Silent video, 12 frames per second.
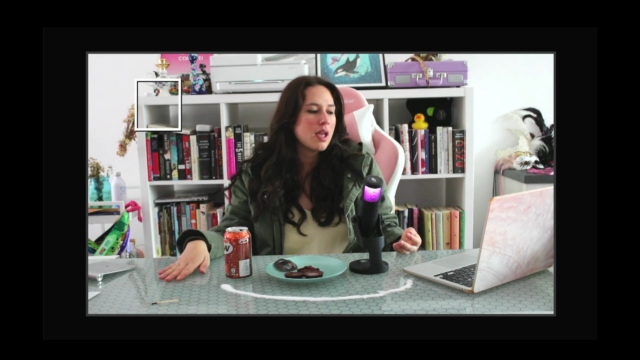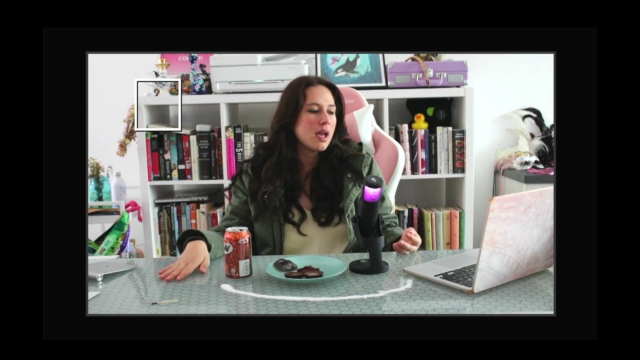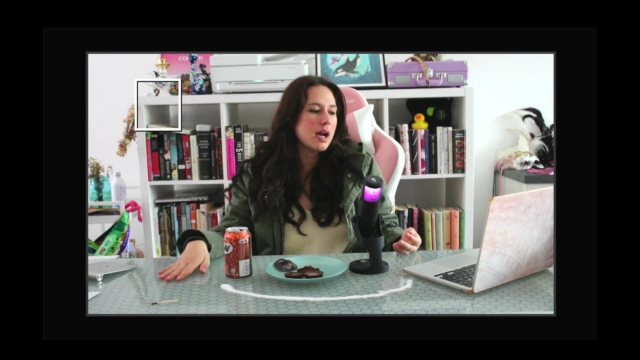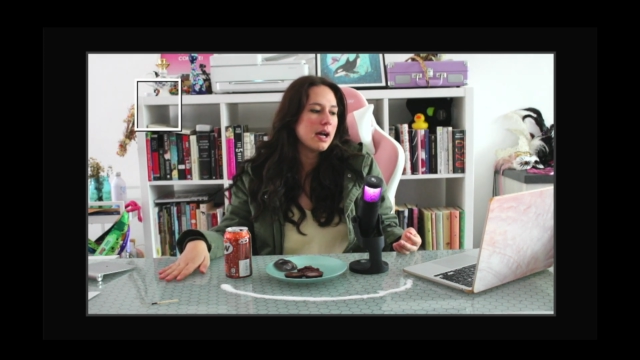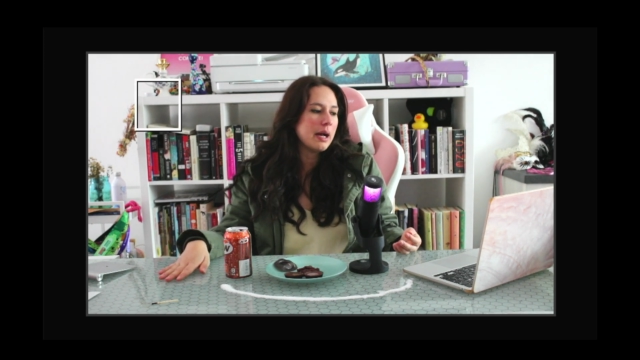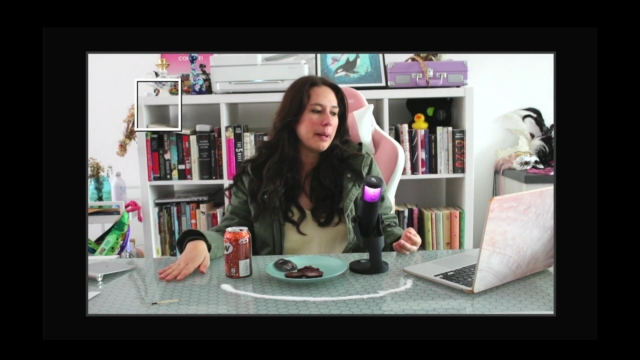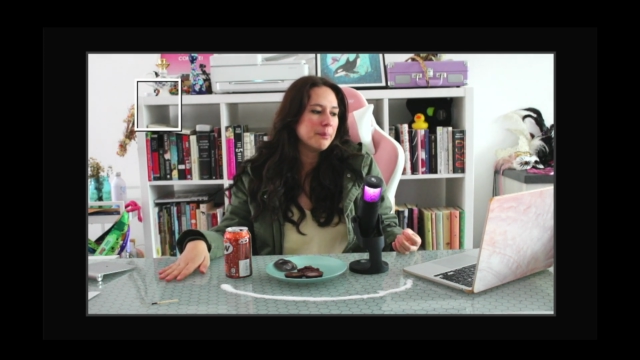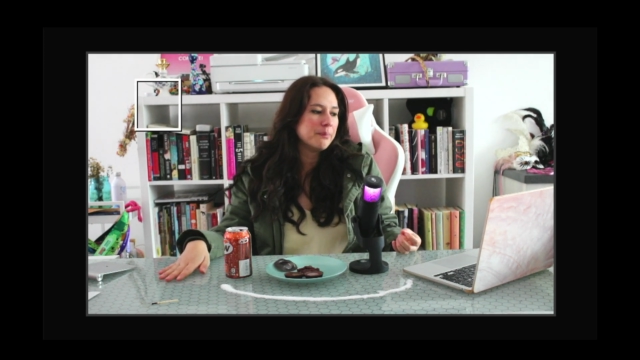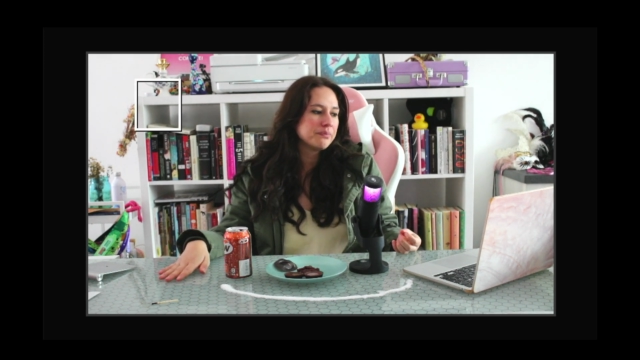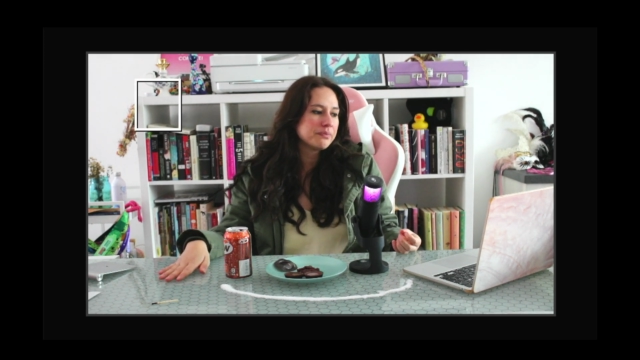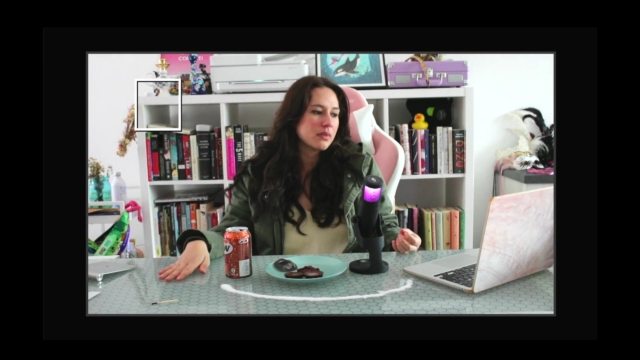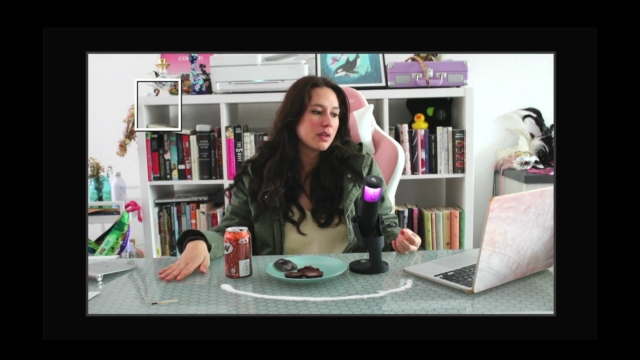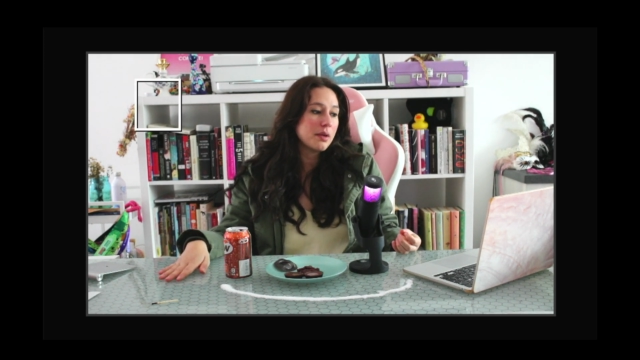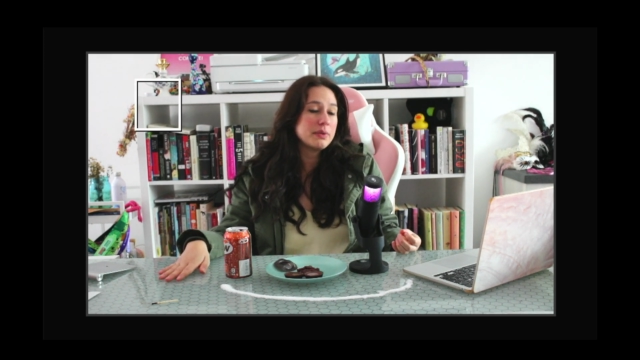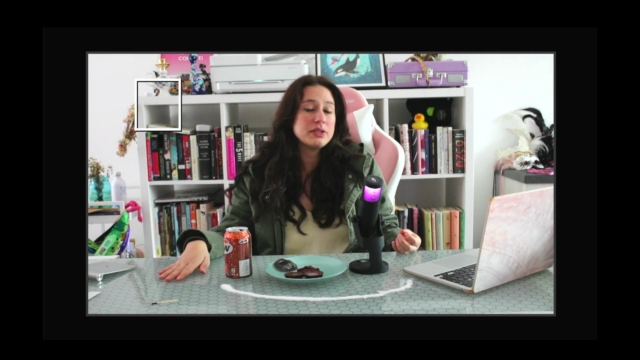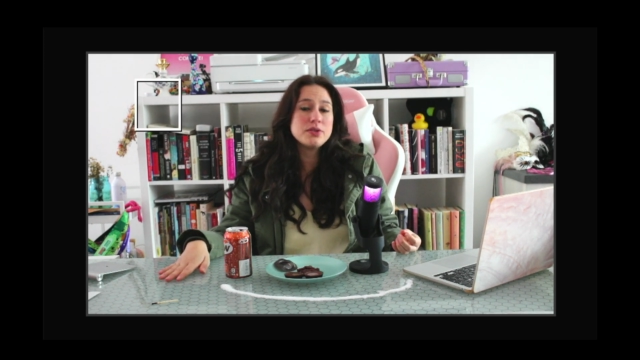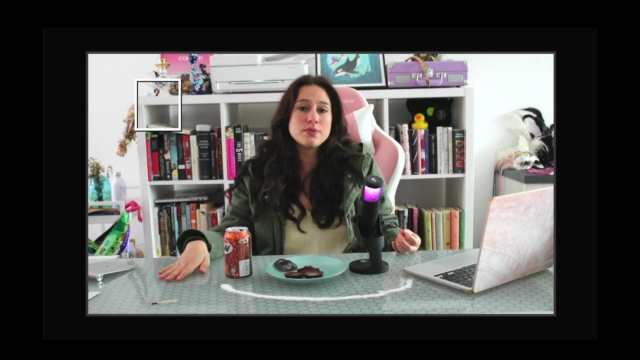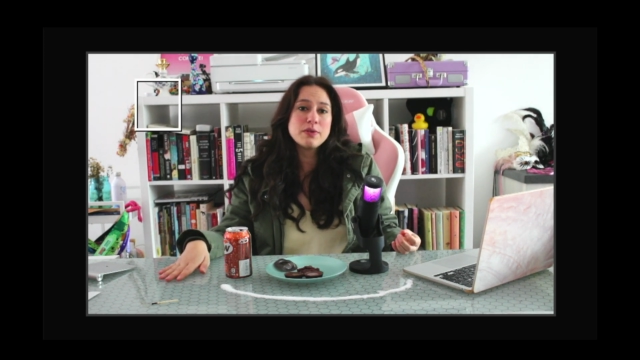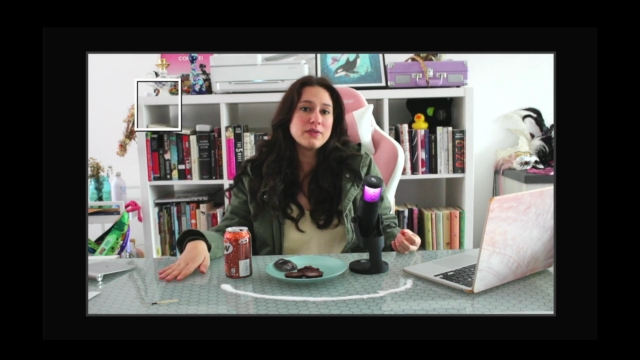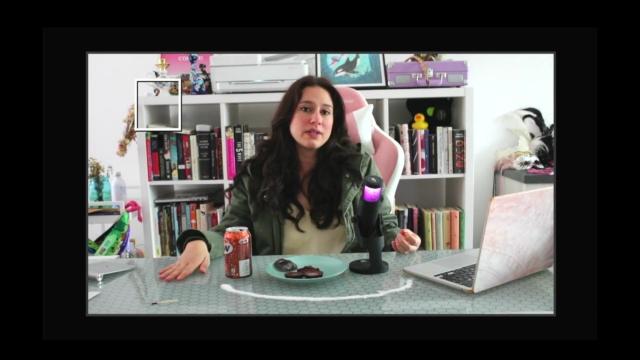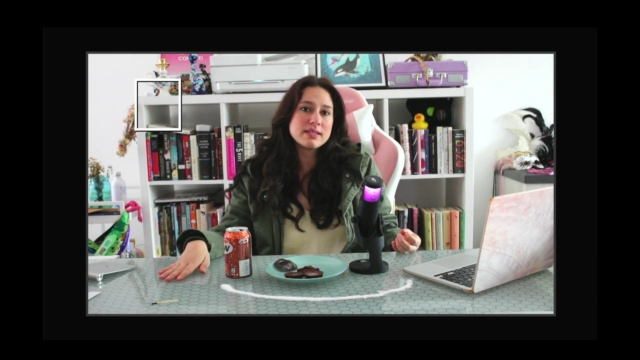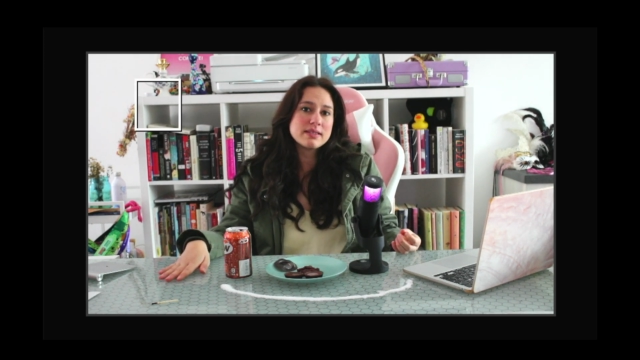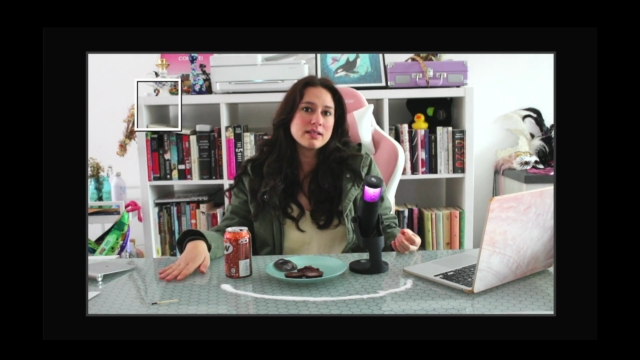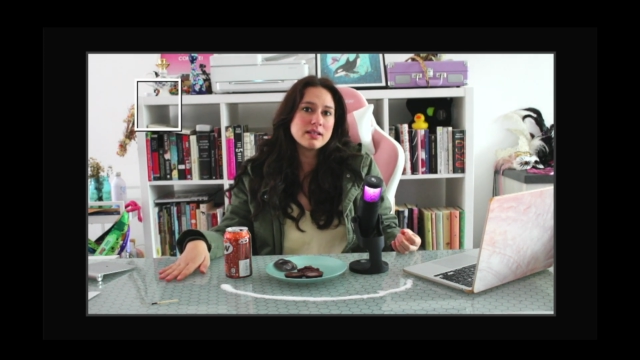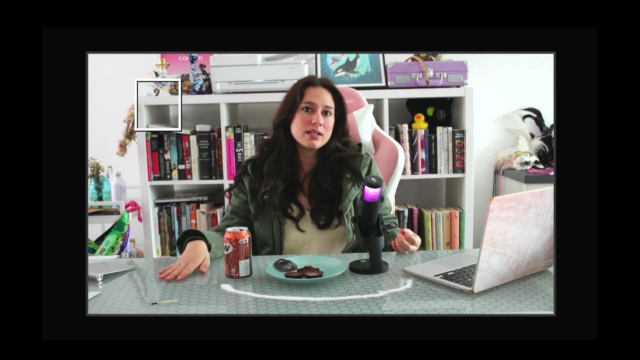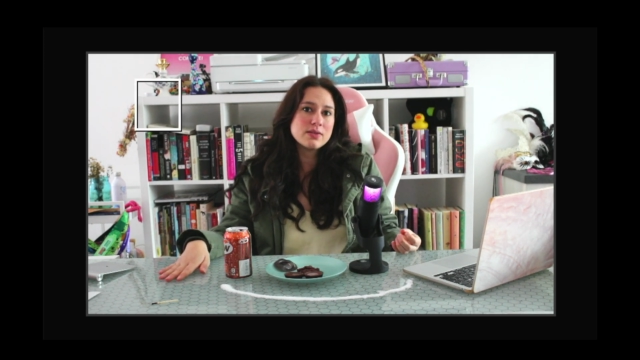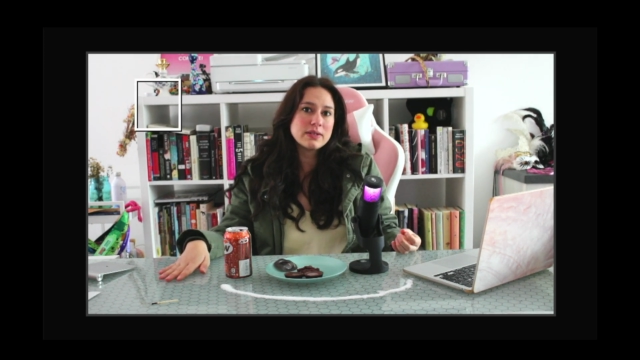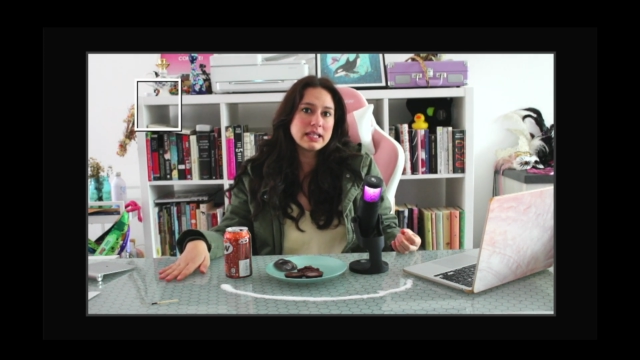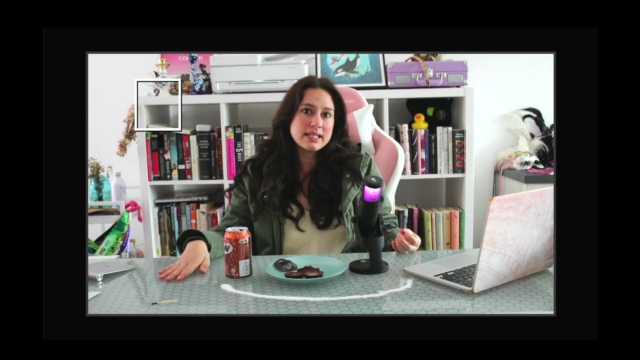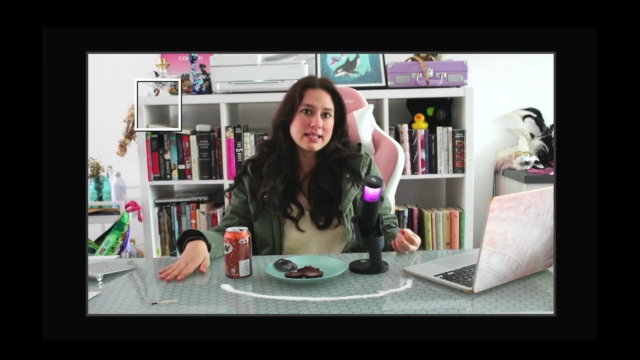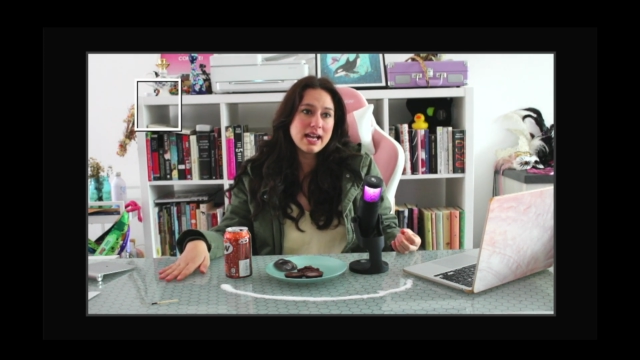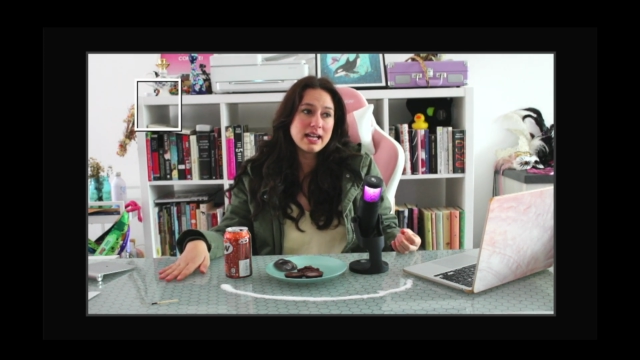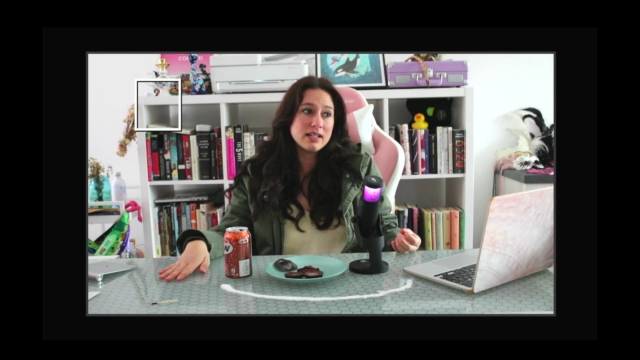And we lose Rufus, and it's really sad. And the